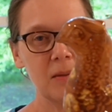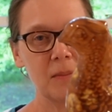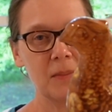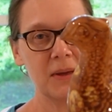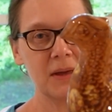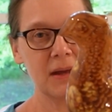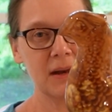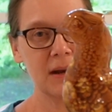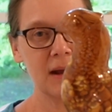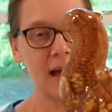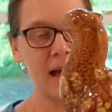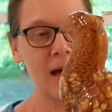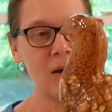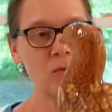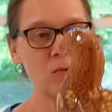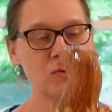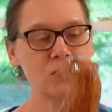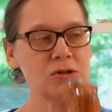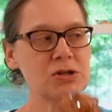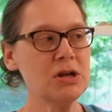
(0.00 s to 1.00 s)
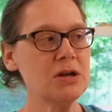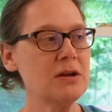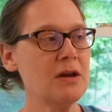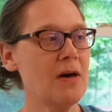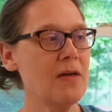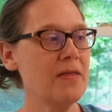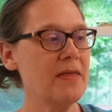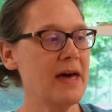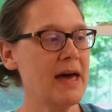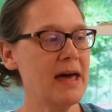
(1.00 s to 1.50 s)
but I will show
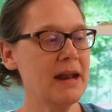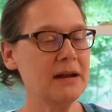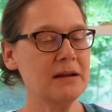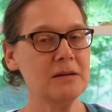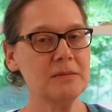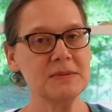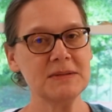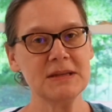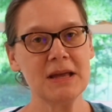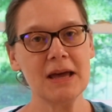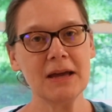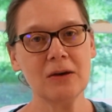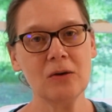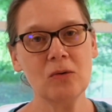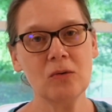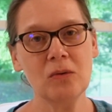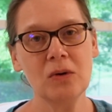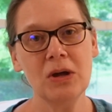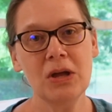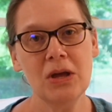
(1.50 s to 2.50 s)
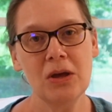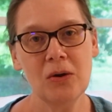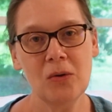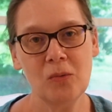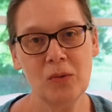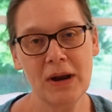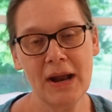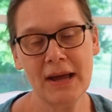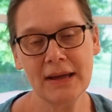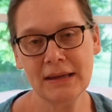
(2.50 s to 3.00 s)
y'all that upcycle
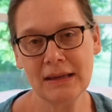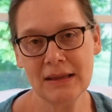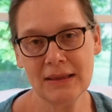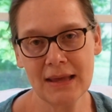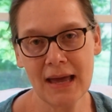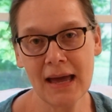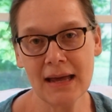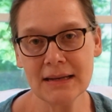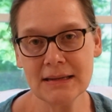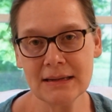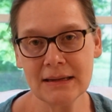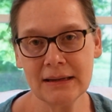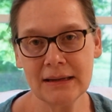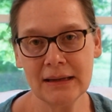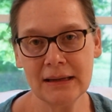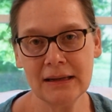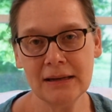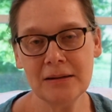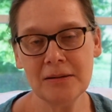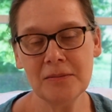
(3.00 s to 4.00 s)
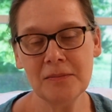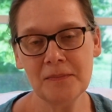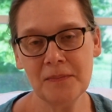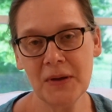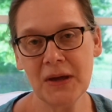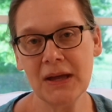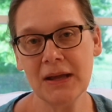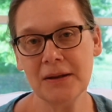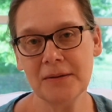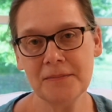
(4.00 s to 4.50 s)
when I get that done.
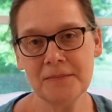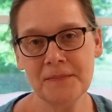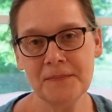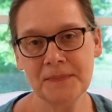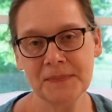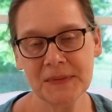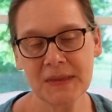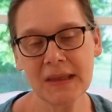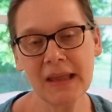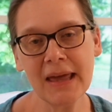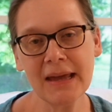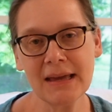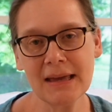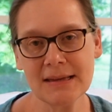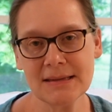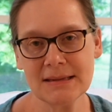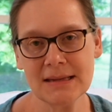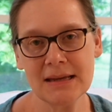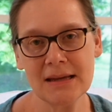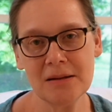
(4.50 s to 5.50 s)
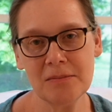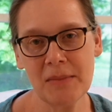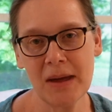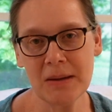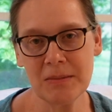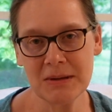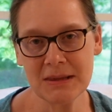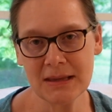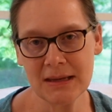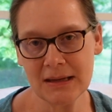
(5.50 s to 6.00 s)
But like I said,
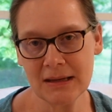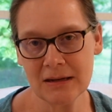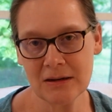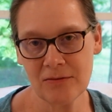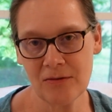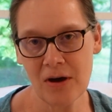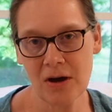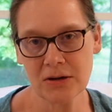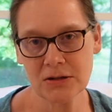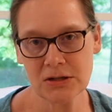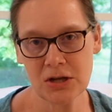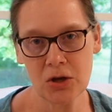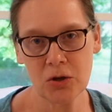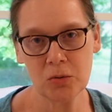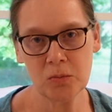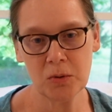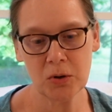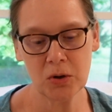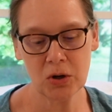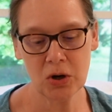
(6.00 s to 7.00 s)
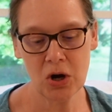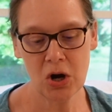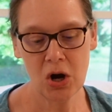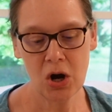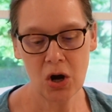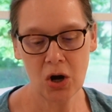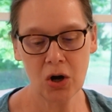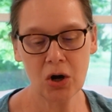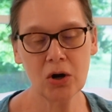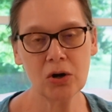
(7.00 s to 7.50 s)
maybe the end of October,
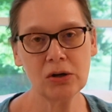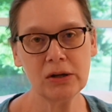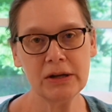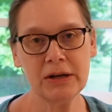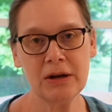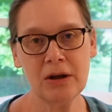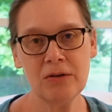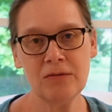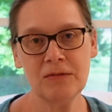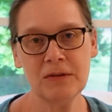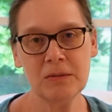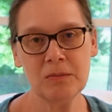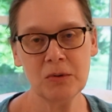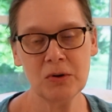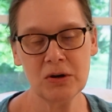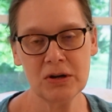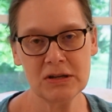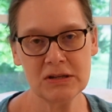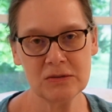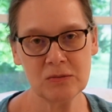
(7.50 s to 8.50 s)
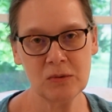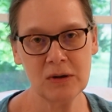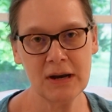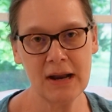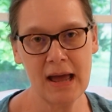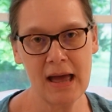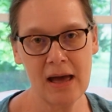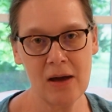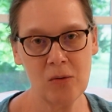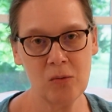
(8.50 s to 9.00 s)
early November is when
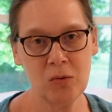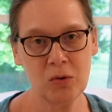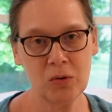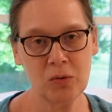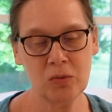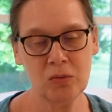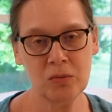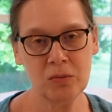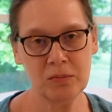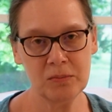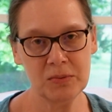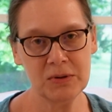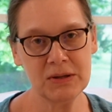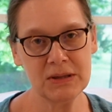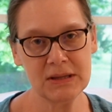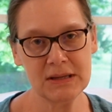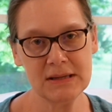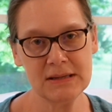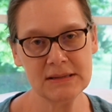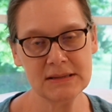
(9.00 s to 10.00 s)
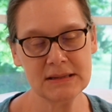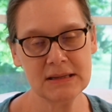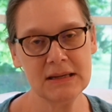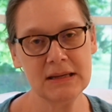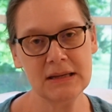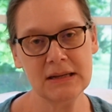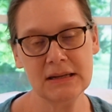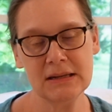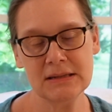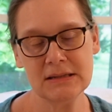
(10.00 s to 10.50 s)
I will put these
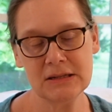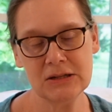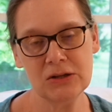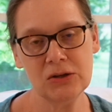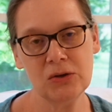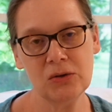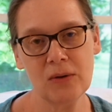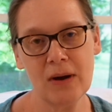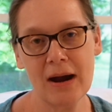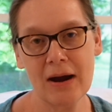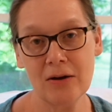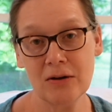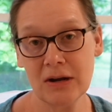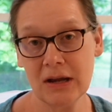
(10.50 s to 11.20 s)
into our